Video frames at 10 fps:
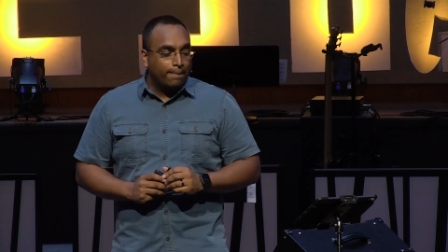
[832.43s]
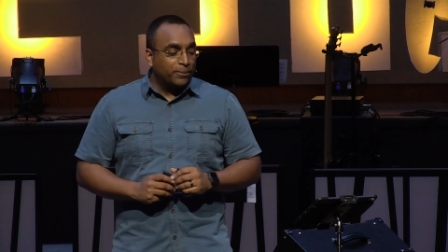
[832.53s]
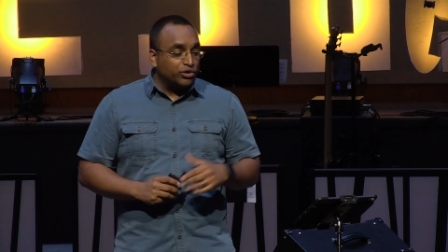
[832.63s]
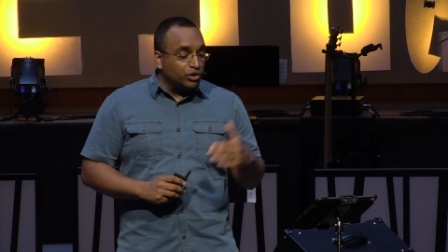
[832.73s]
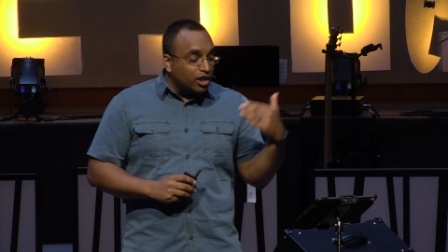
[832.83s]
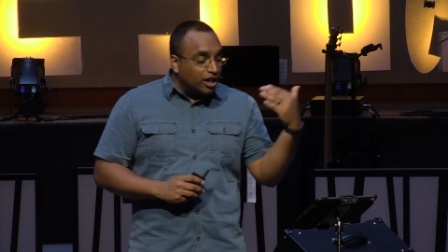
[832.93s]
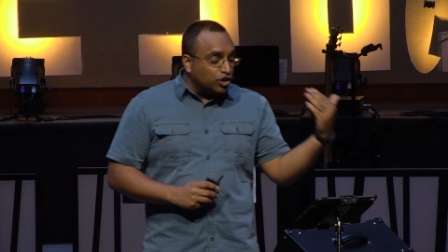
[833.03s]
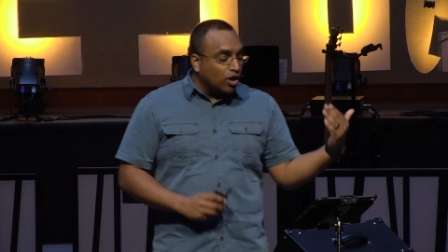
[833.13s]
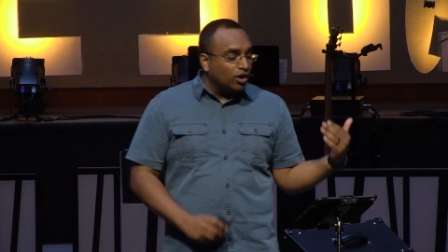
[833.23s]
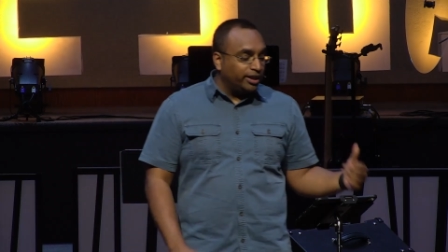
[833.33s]
And so God's
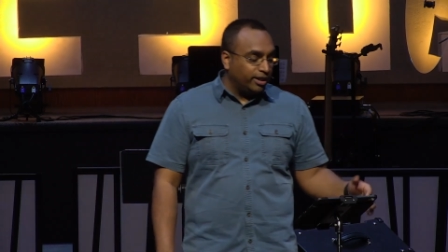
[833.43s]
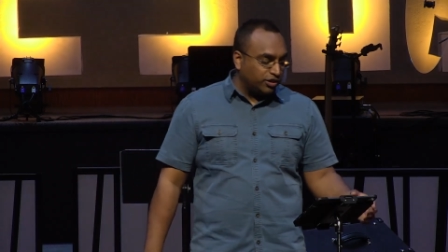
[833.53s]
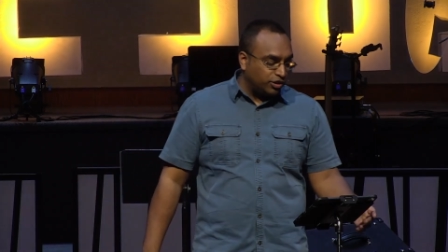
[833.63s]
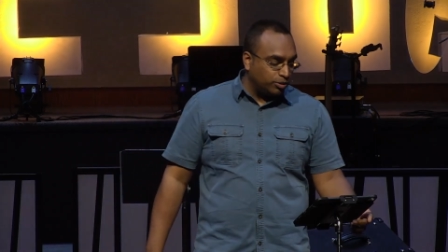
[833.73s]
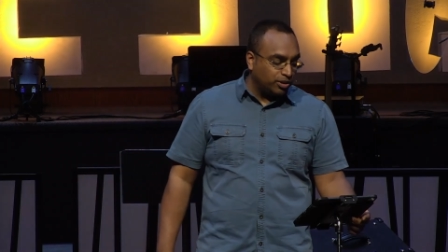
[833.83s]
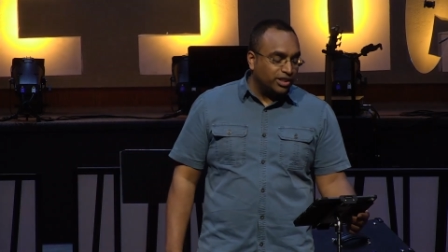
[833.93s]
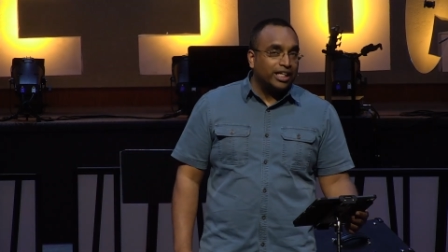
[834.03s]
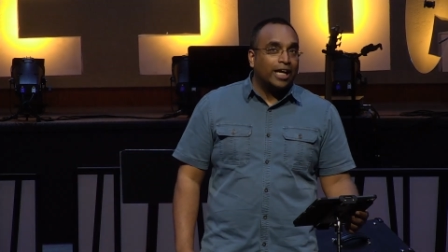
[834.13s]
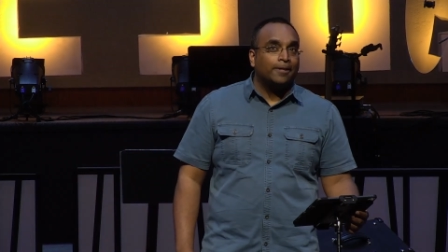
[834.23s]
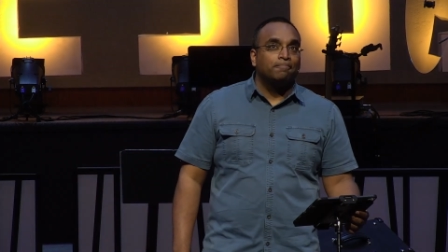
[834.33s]
calling us towards
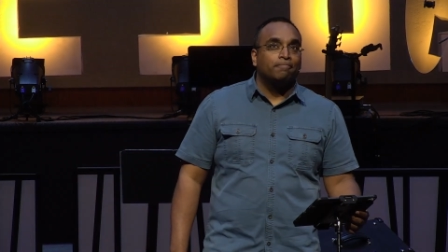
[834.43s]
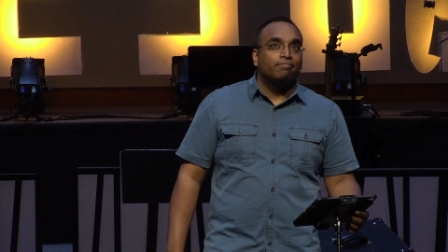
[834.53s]
that.